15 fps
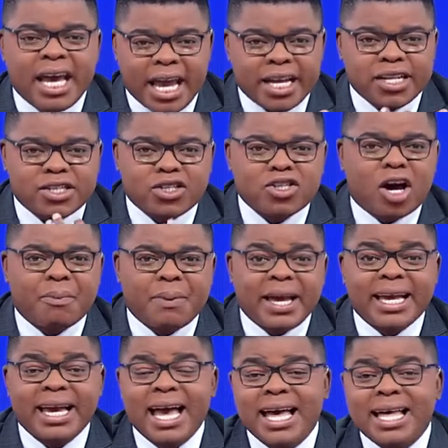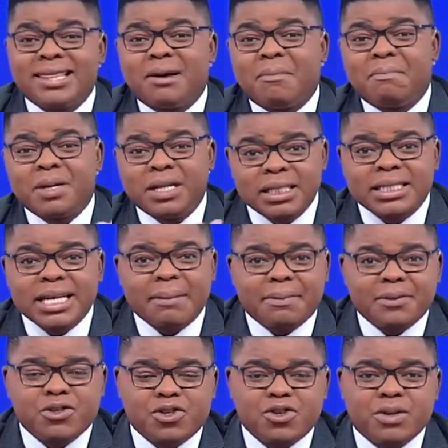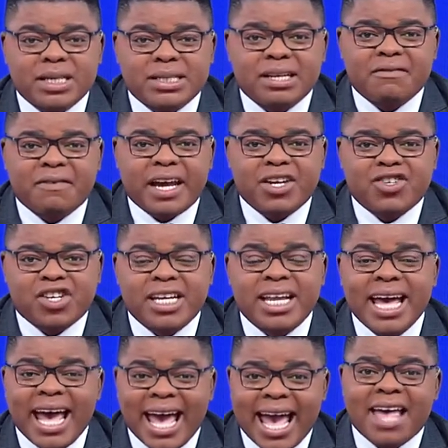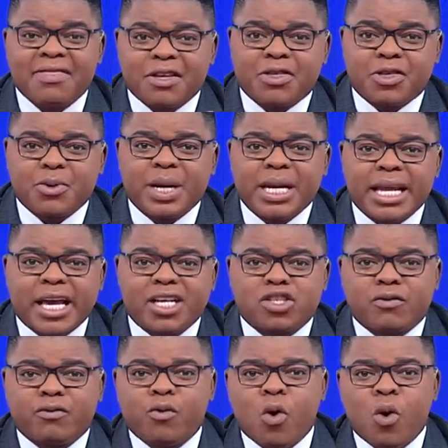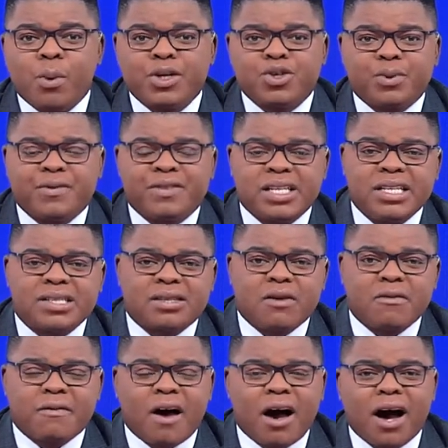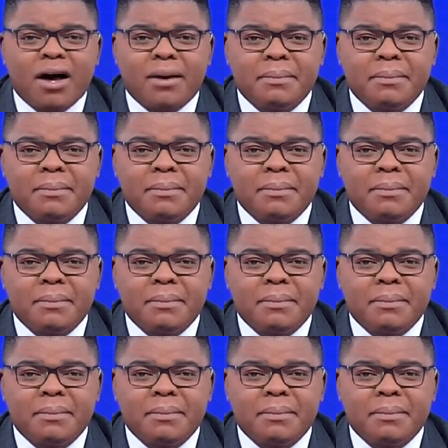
in stopping the build-up to this invasion and the 3 days of war which we've seen so far.